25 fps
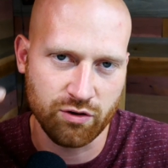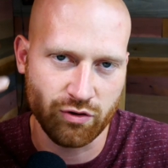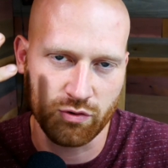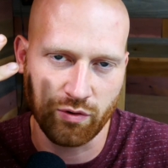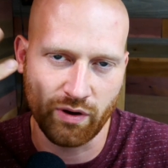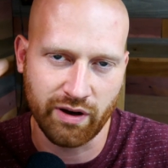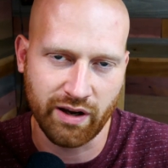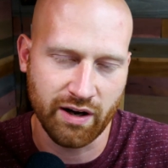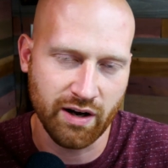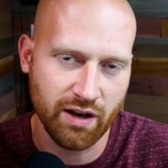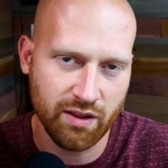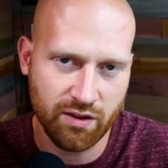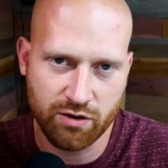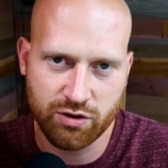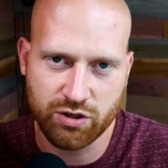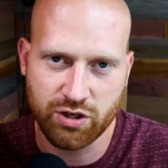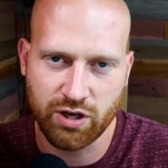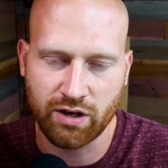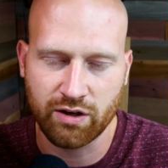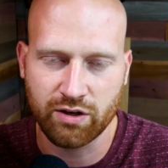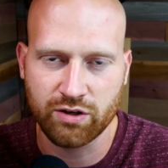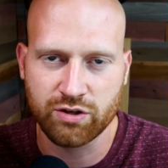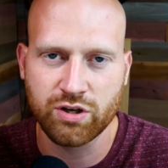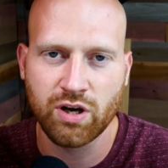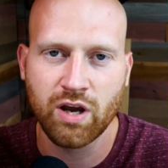doing another
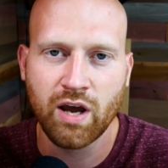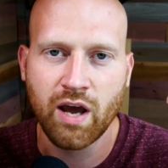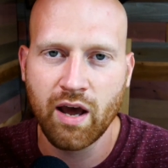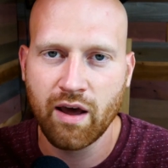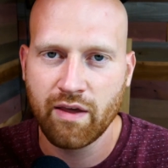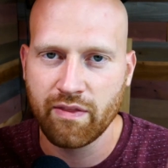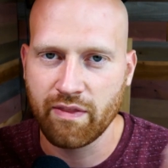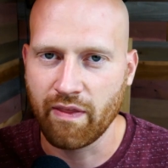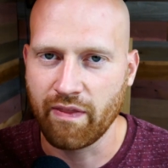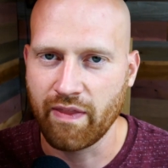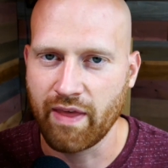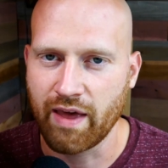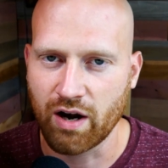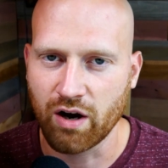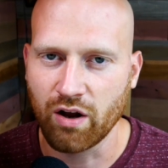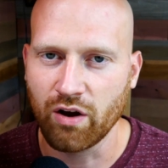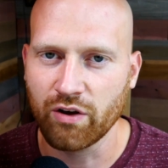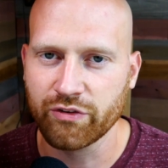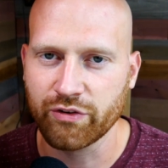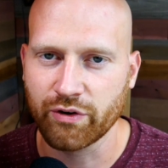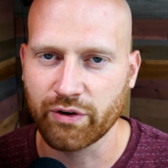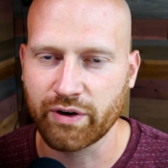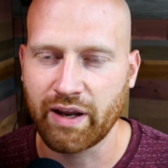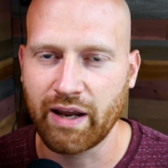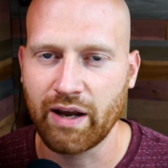challenge, then that
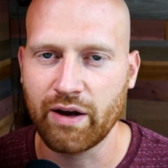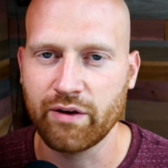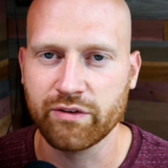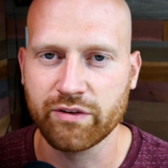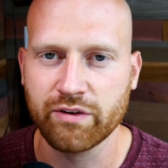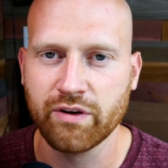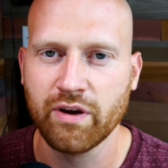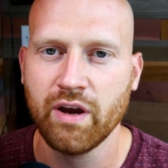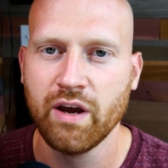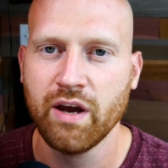also counts.